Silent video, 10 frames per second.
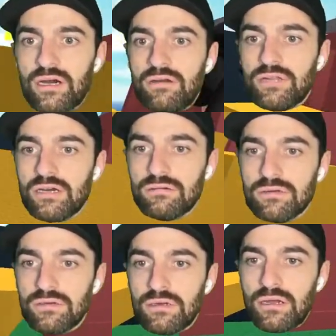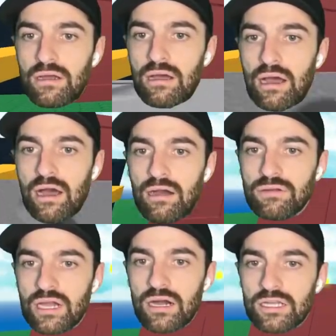oh no. Oh
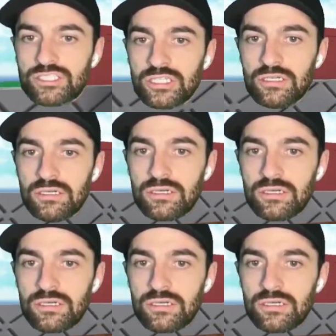gosh.